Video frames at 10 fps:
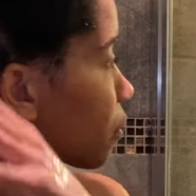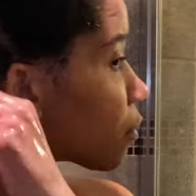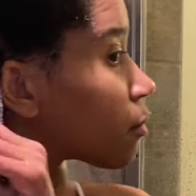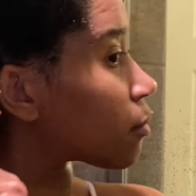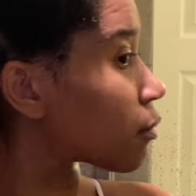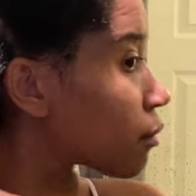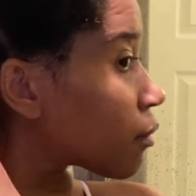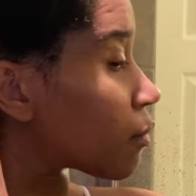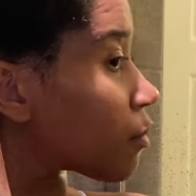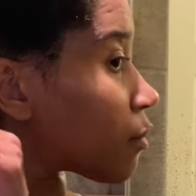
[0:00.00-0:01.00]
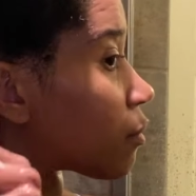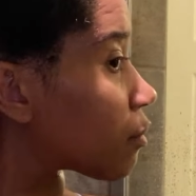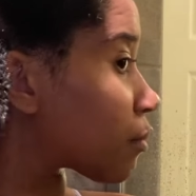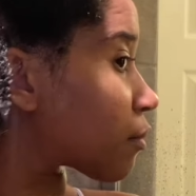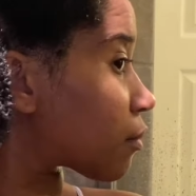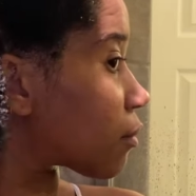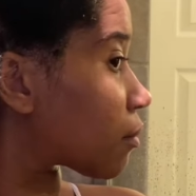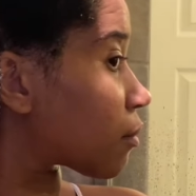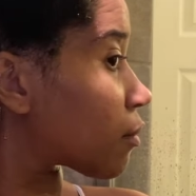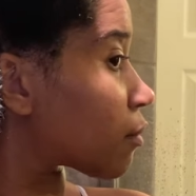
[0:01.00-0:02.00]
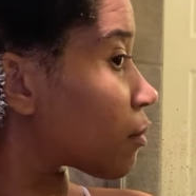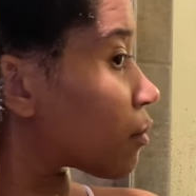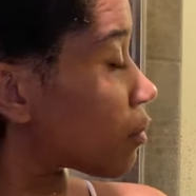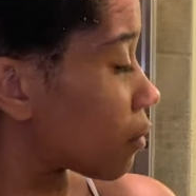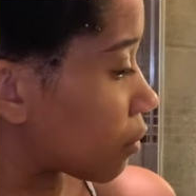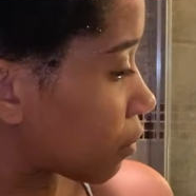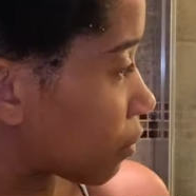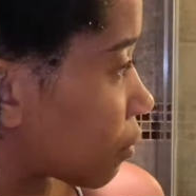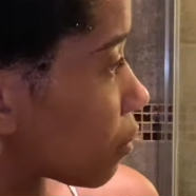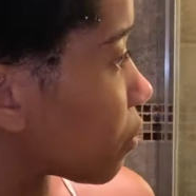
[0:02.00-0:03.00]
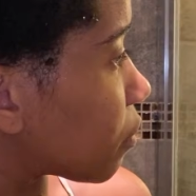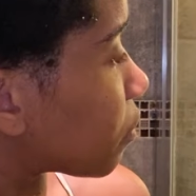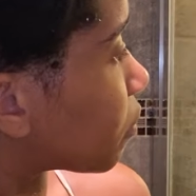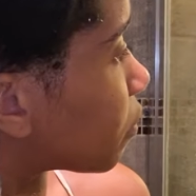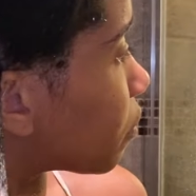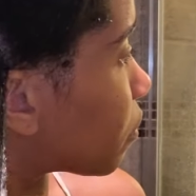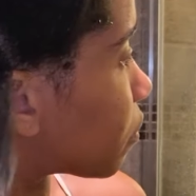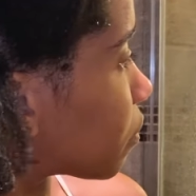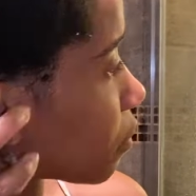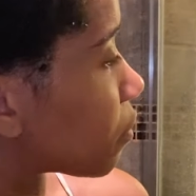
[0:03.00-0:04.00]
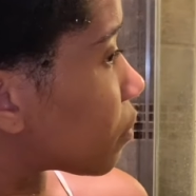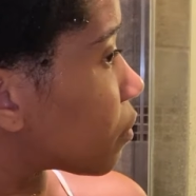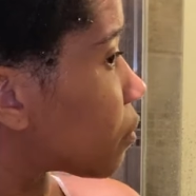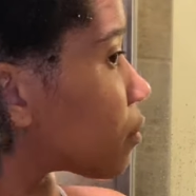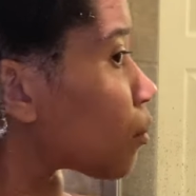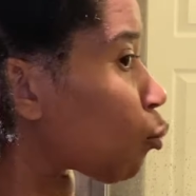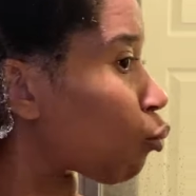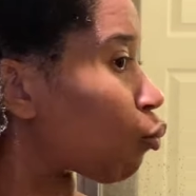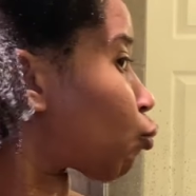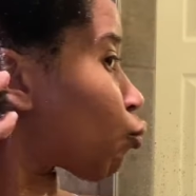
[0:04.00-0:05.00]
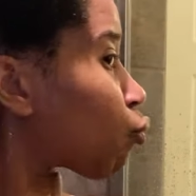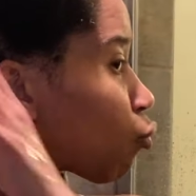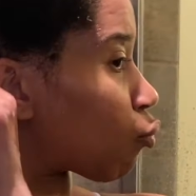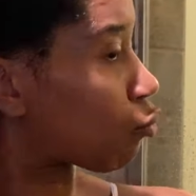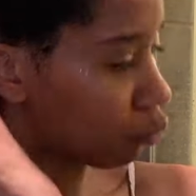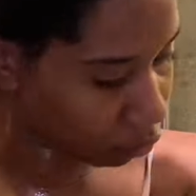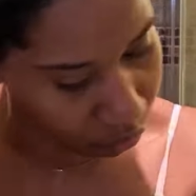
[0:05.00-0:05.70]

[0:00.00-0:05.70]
detangled hair before or after cleansing, depending on your preference. So that's